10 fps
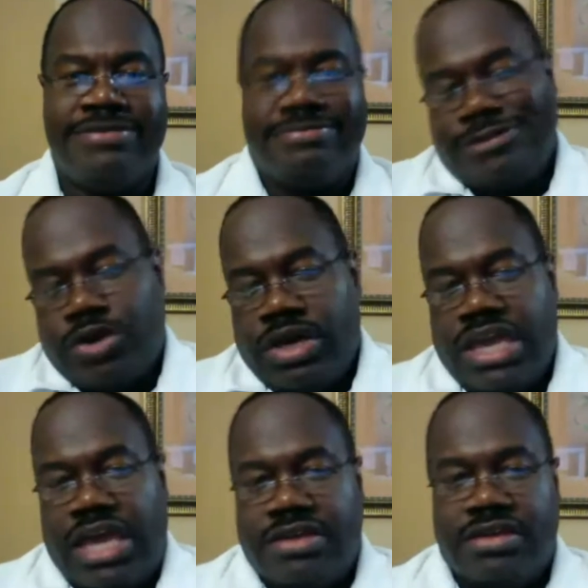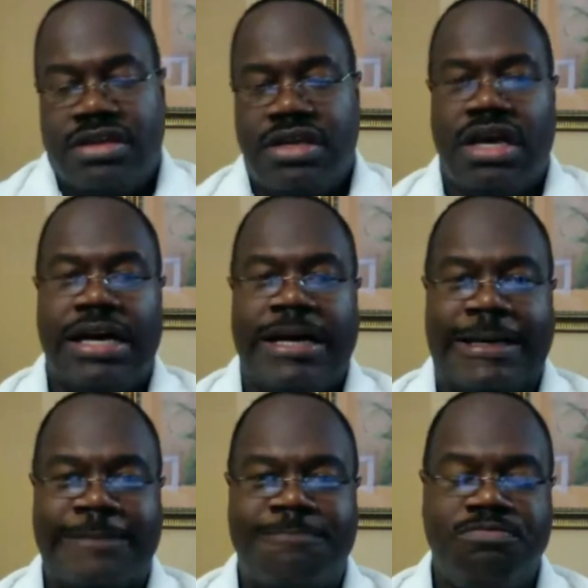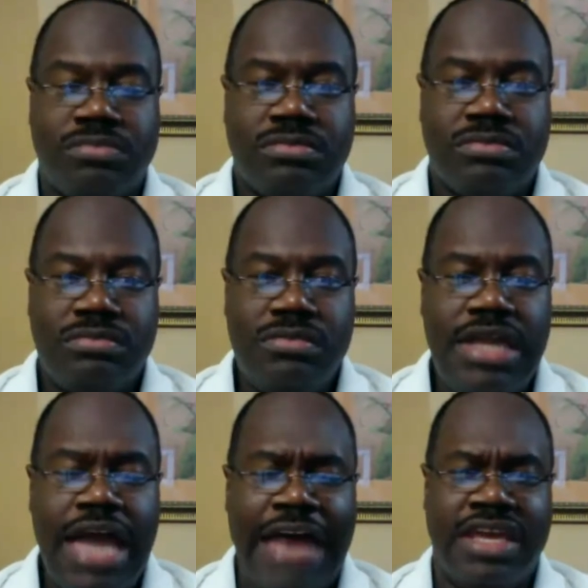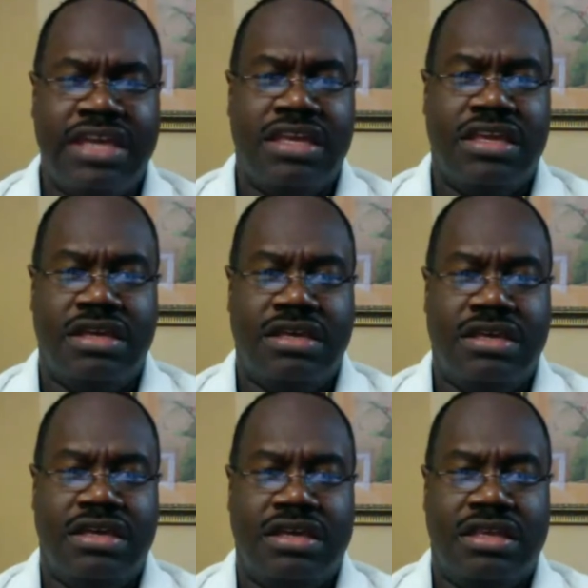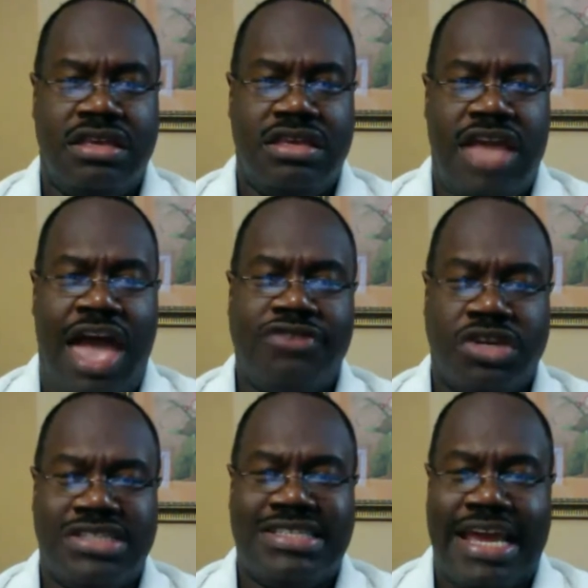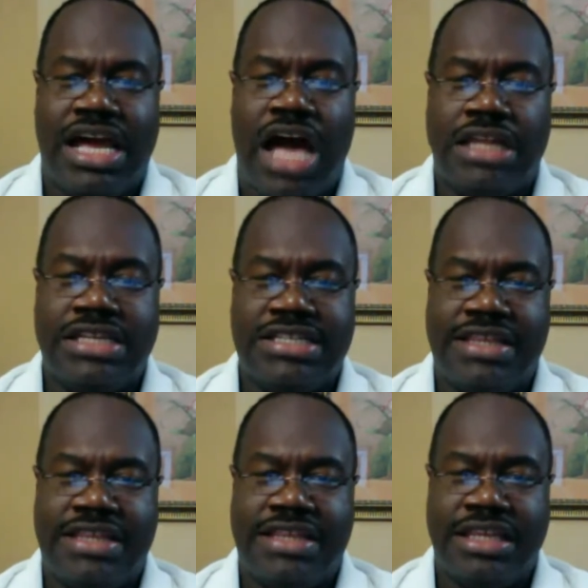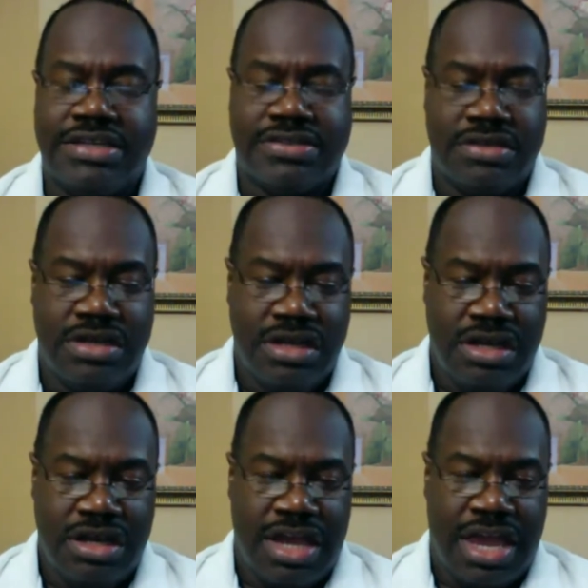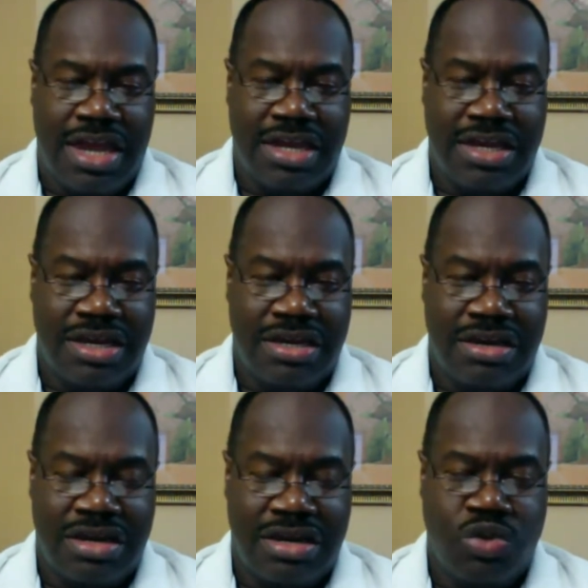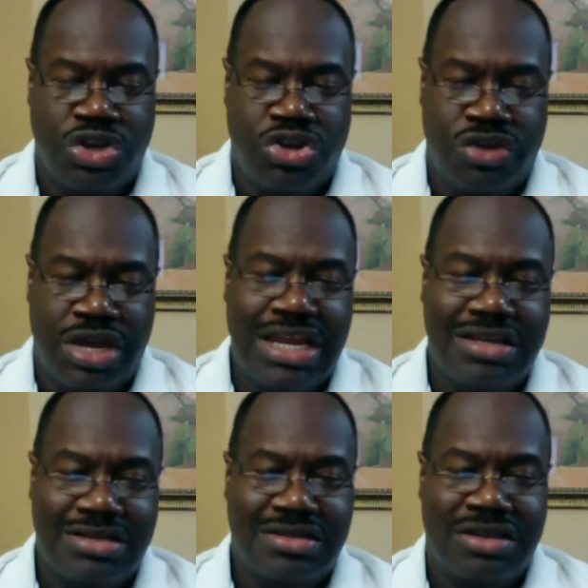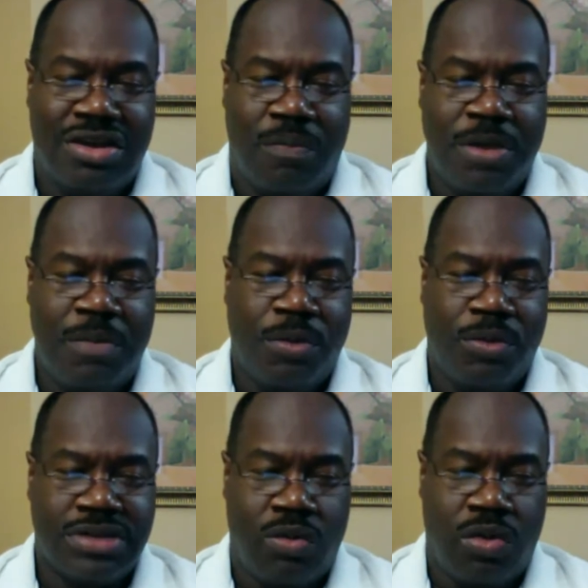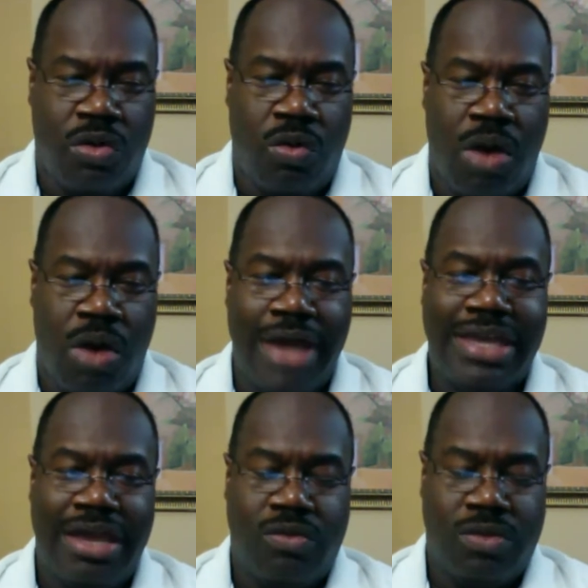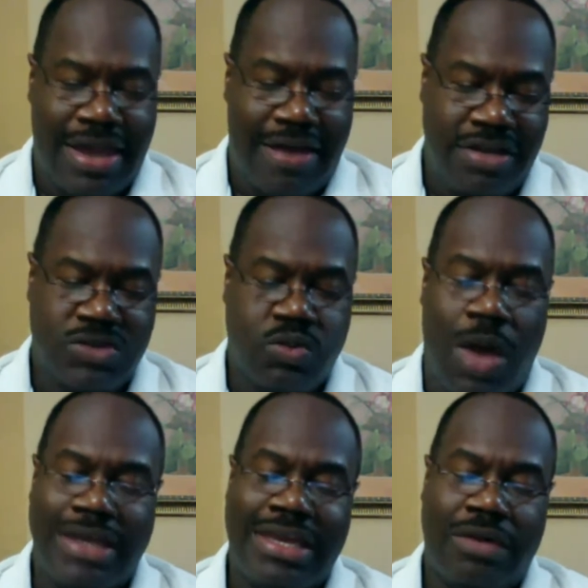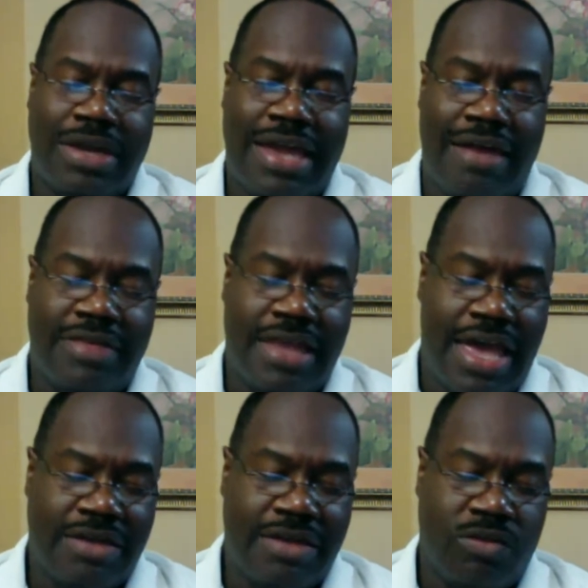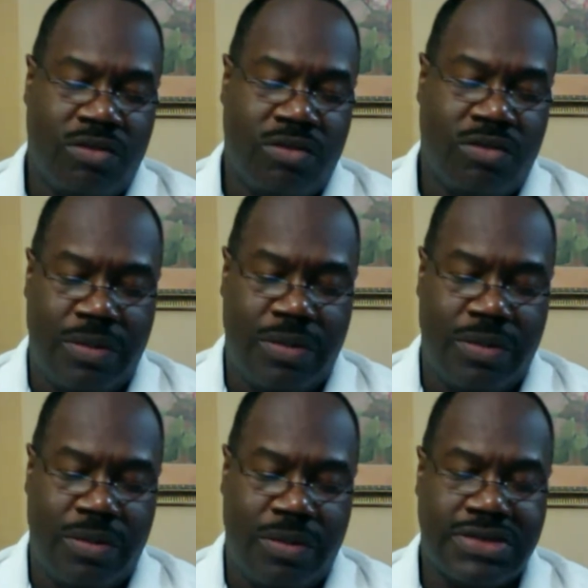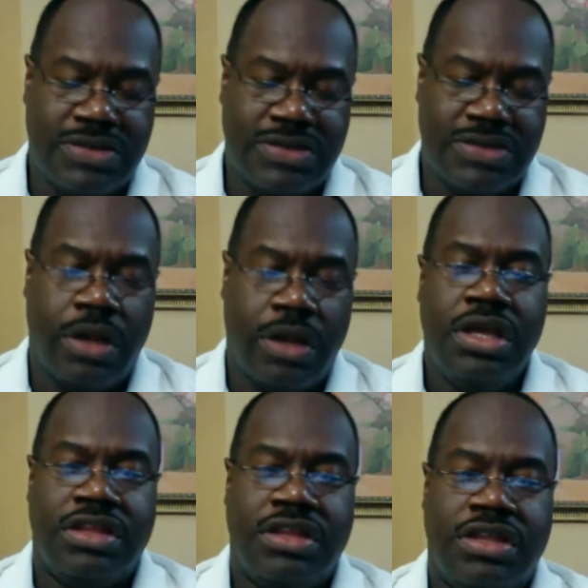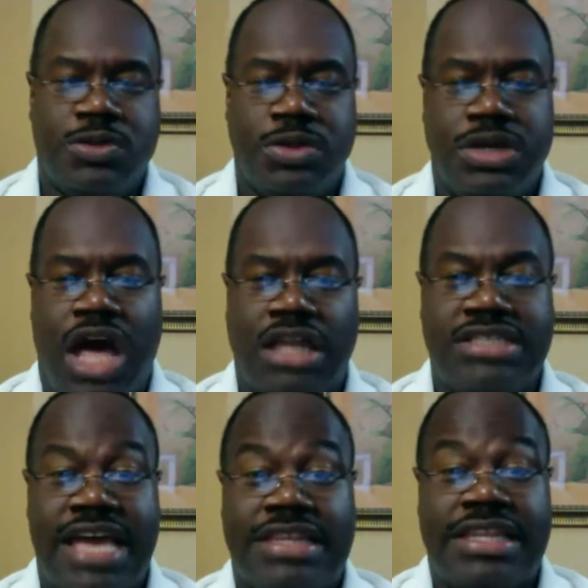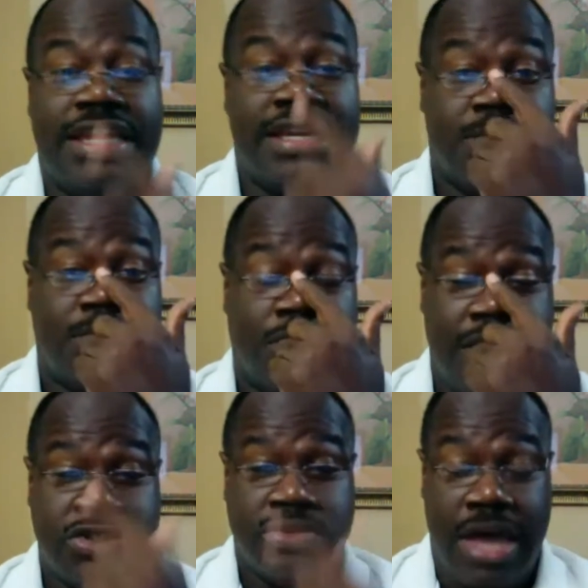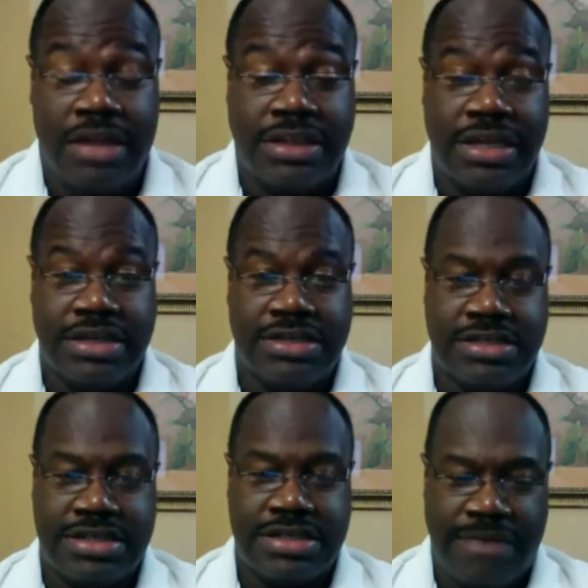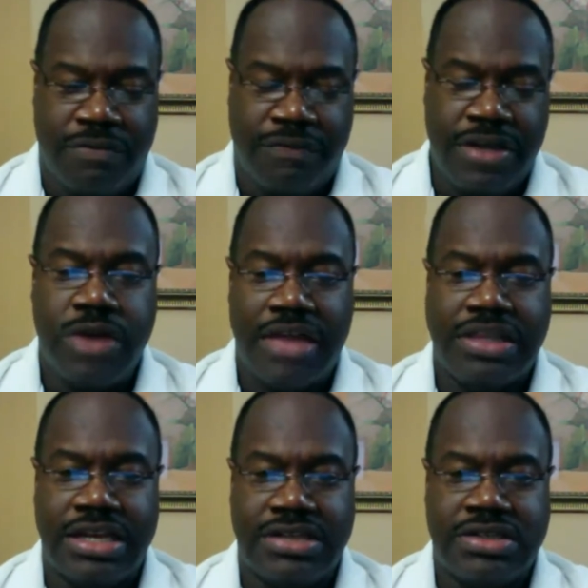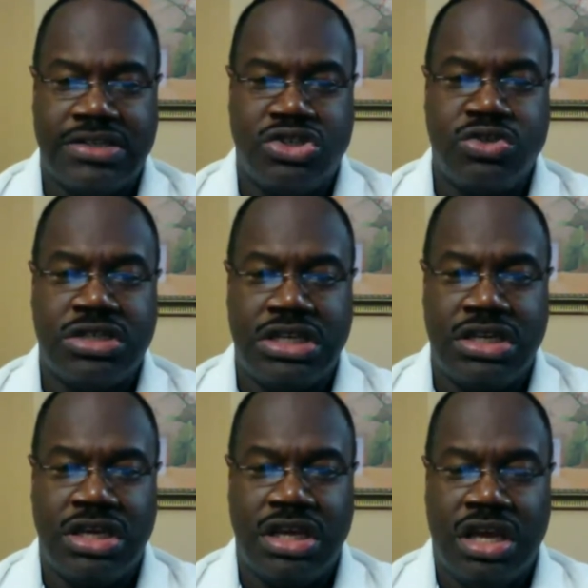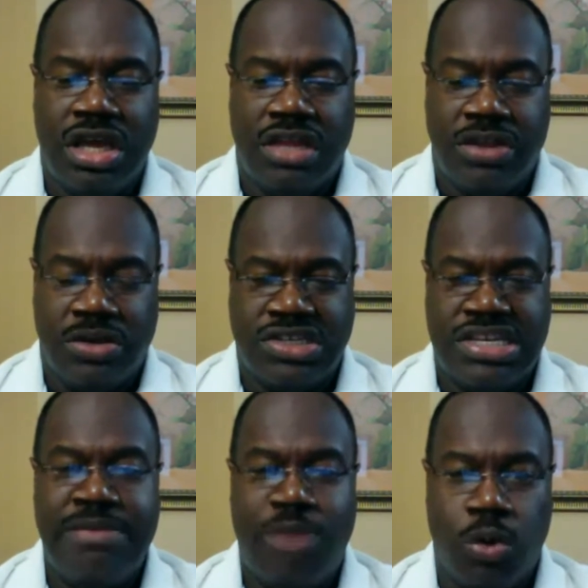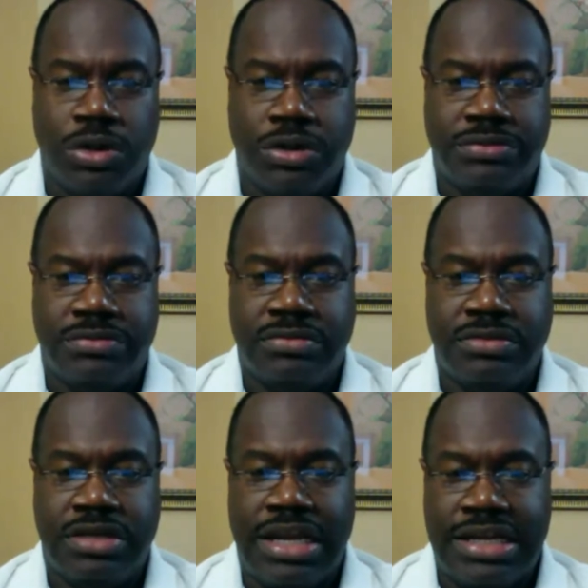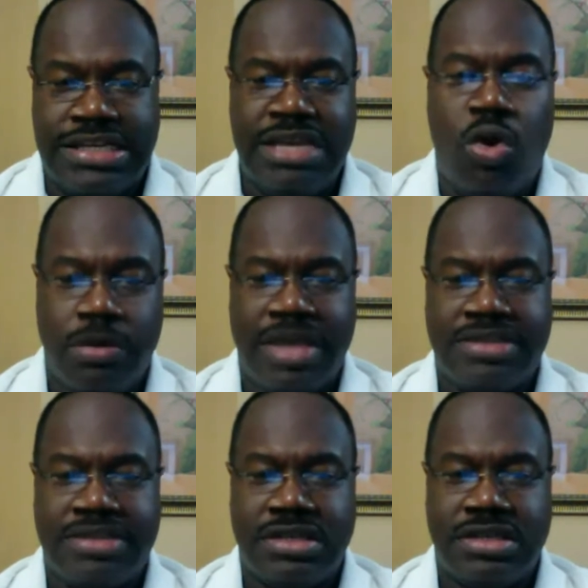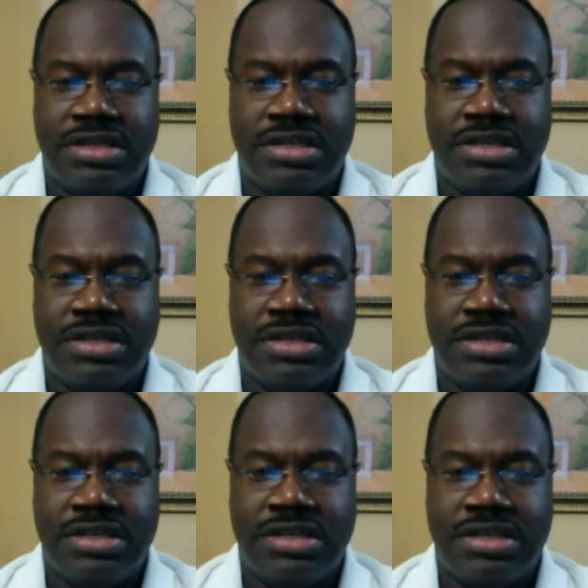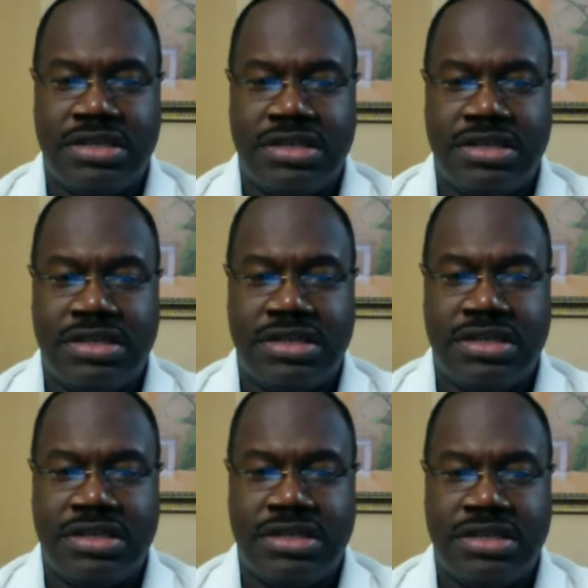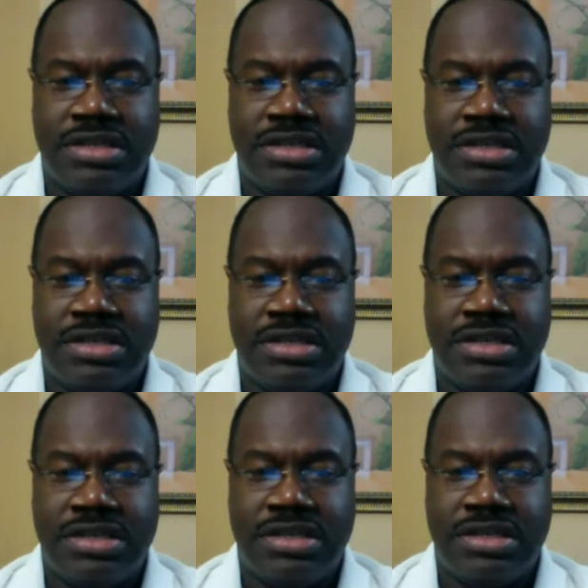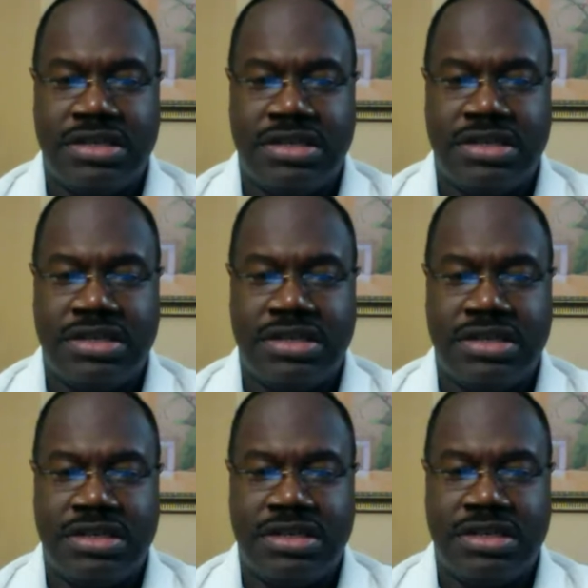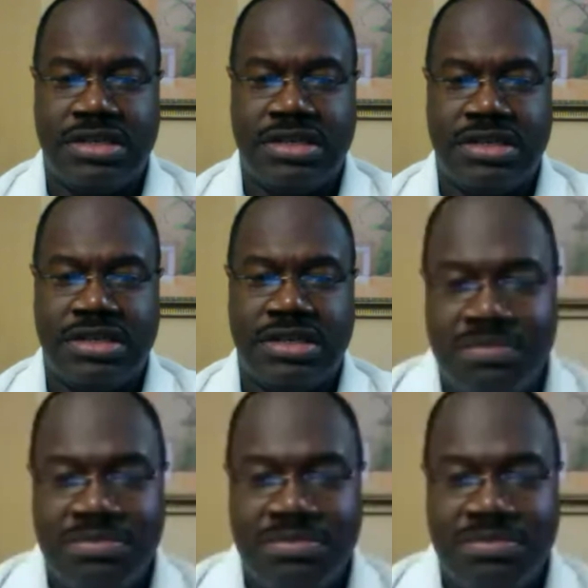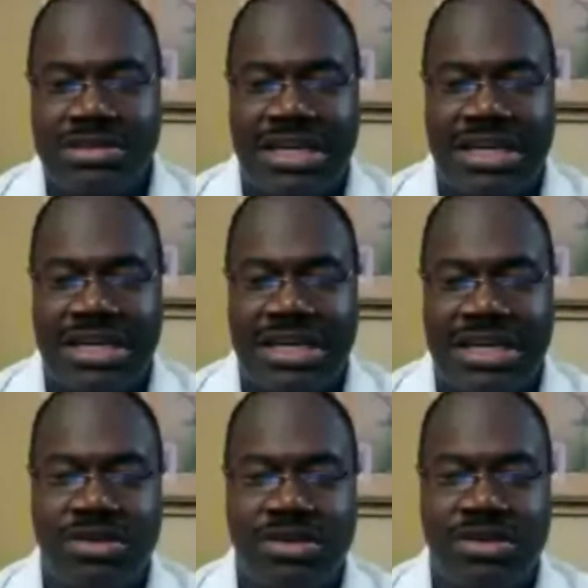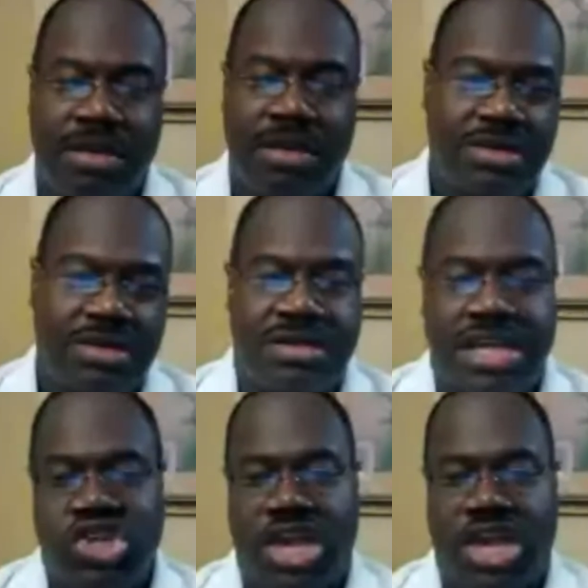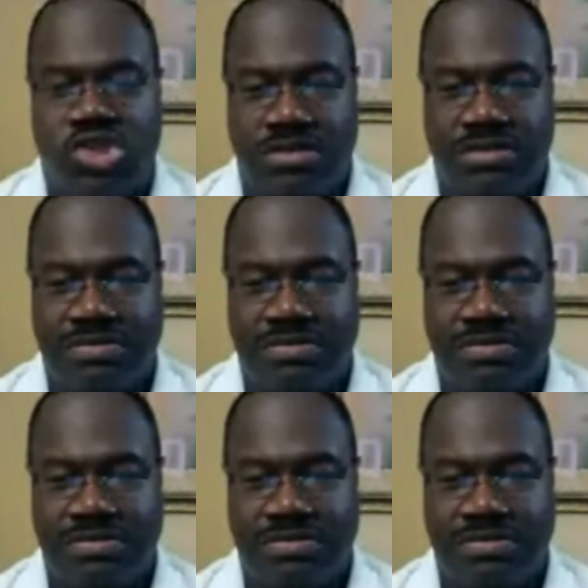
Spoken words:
you know, again, I think you have to understand college athletics, and when you're in it, you know, people say, well, why can't we have this? Why can't we have that? And why can't we have this? Well, the difference between college athletics and professional athletics is that professional athletics is usually there's a team owner, and a team owner makes a decision with the league. There are 28 of them. They decide to do something, they change it.